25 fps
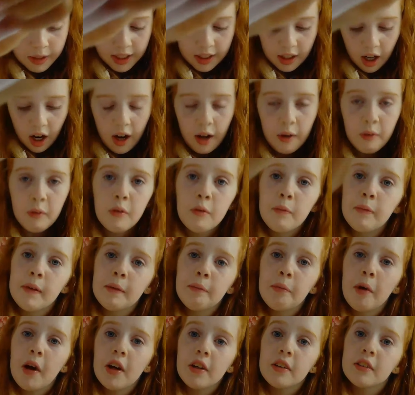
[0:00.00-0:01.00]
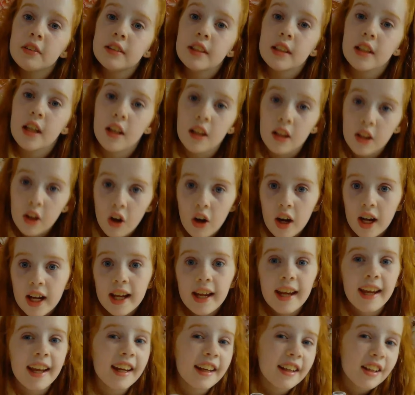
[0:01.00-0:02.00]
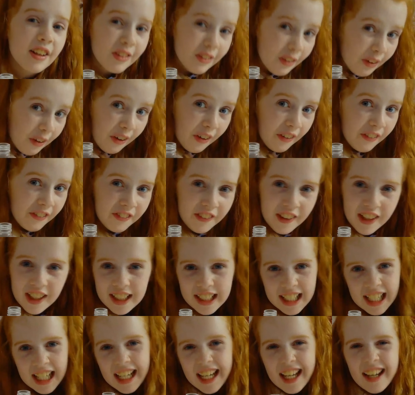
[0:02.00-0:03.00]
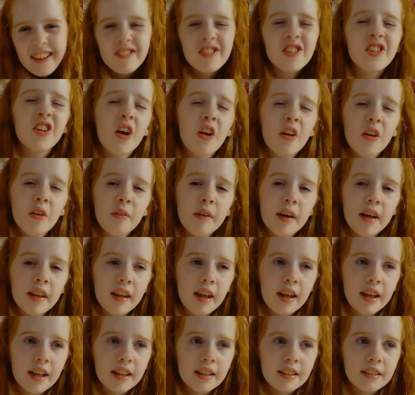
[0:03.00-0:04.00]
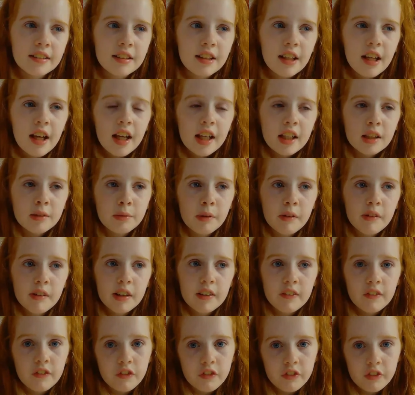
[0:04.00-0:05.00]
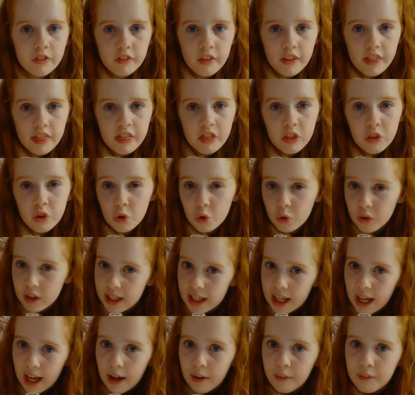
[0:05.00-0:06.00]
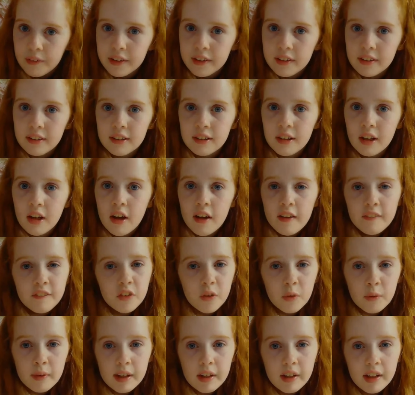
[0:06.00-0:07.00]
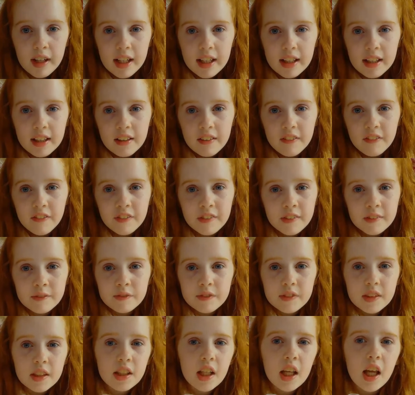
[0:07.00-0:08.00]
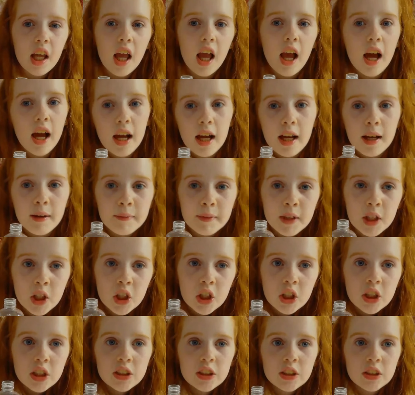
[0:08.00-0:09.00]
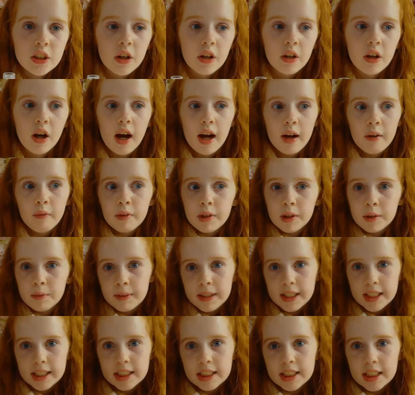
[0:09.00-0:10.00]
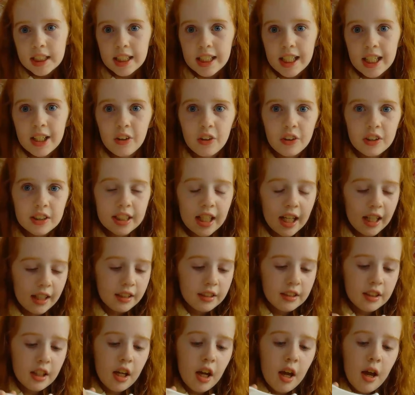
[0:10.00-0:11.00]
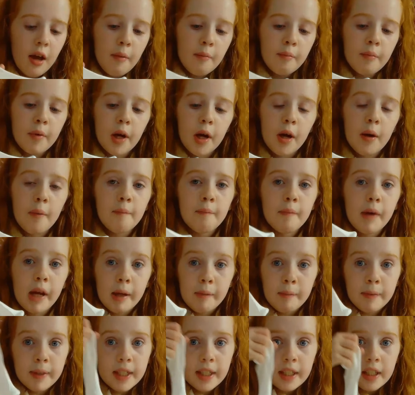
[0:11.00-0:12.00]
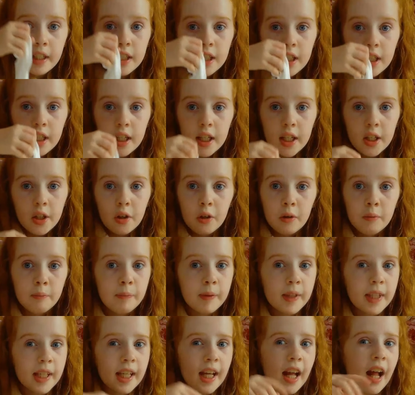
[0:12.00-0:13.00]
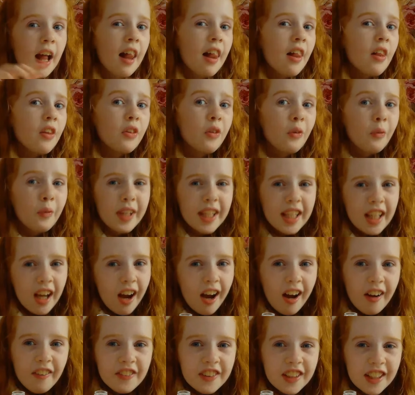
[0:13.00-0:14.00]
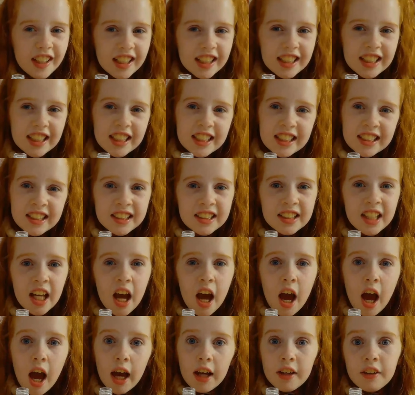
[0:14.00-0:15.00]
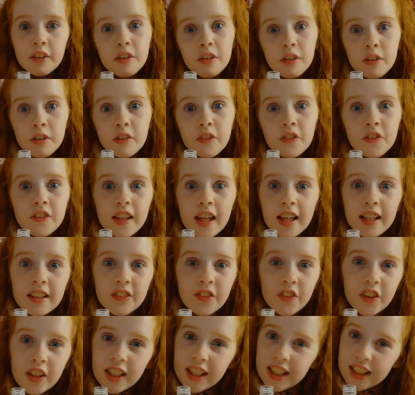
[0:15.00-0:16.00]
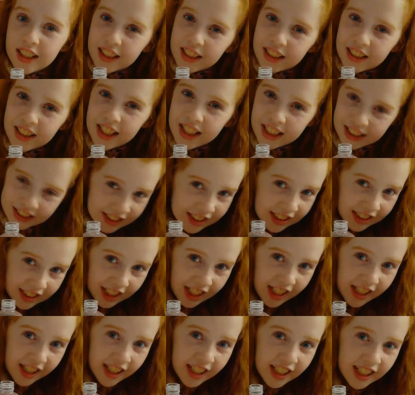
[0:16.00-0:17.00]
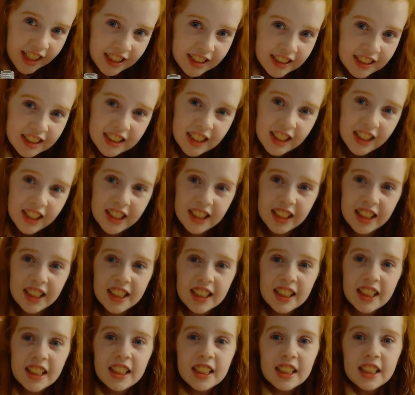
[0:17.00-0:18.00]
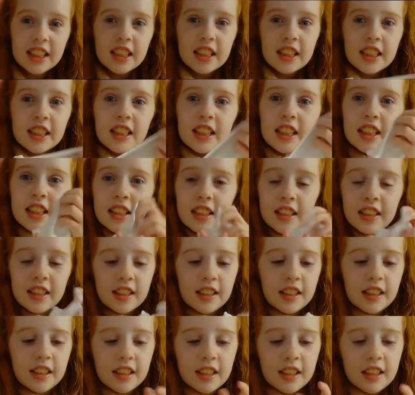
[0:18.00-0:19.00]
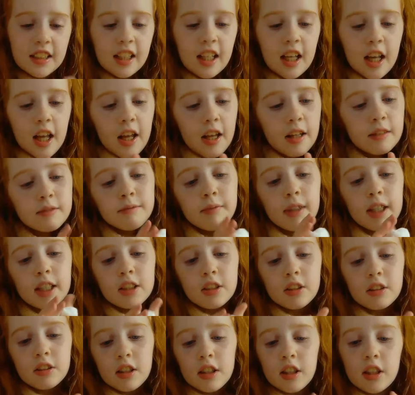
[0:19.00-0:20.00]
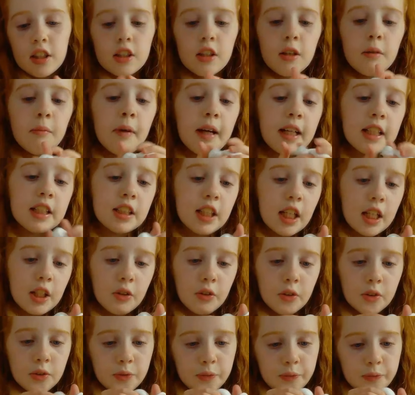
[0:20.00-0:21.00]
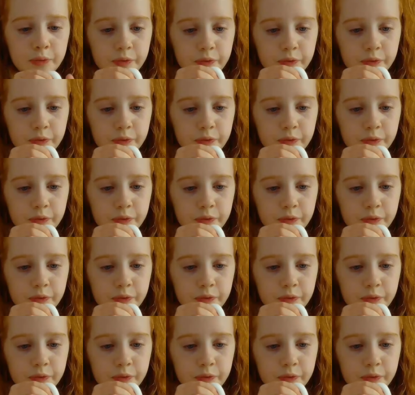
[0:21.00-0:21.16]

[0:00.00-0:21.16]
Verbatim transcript: week I will be posting a lot in Norfolk. If you don't know where that is, it's probably three hours from where I live. Um, so I will be still in contact, but maybe it will be the week after because I don't know if there's very good internet there. So yes, make sure to look on my channel.